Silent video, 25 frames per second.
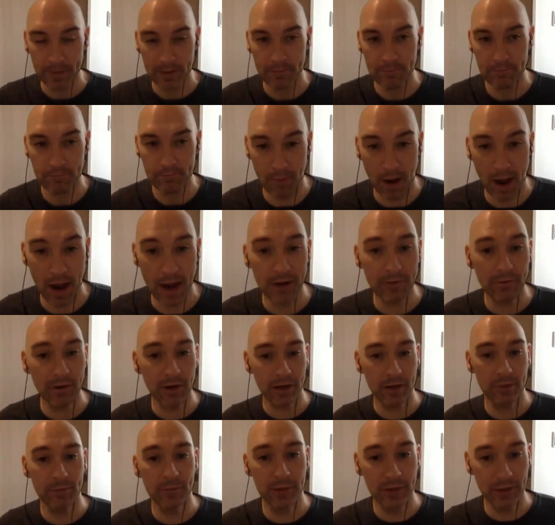My
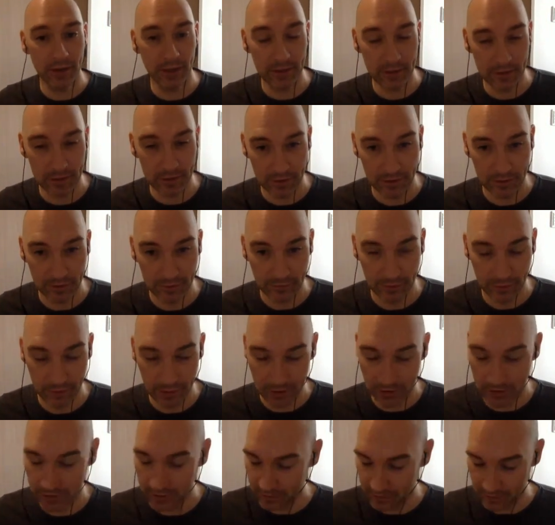recommendation for
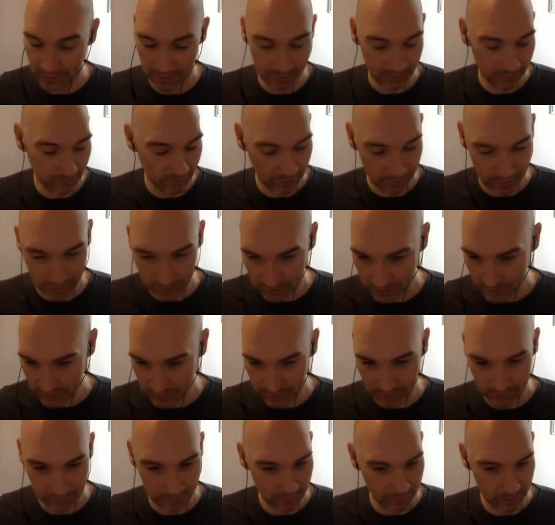this, and
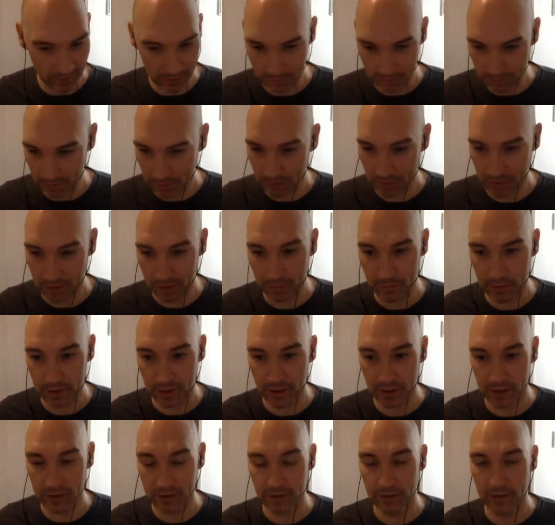just my
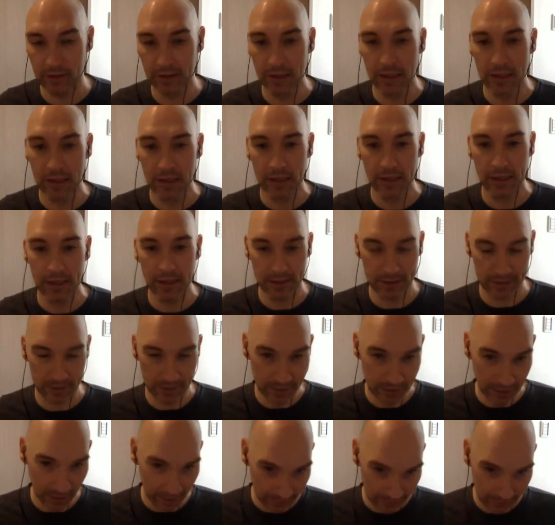recommendation, is
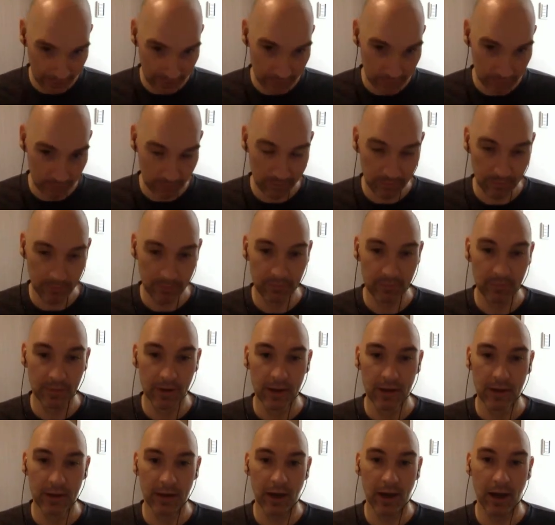get them.
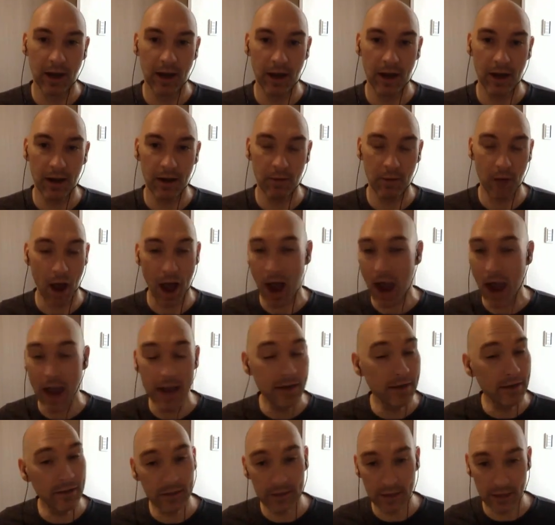I
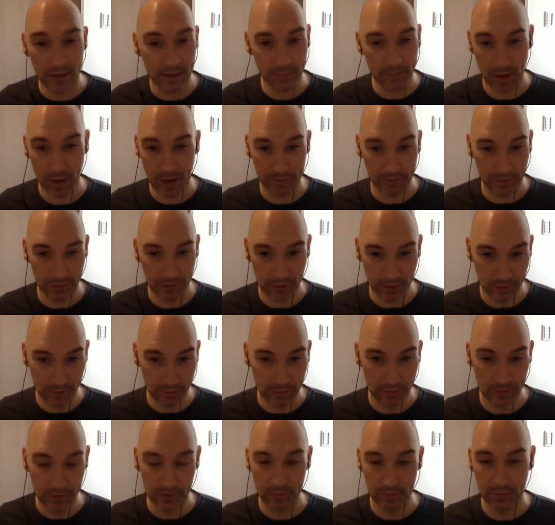didn't end up having to
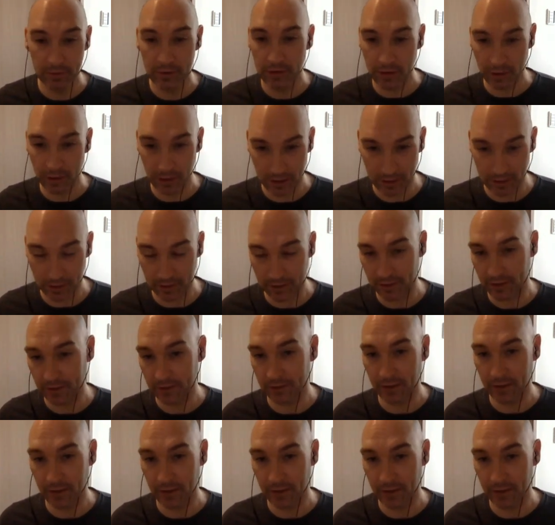use them, luckily.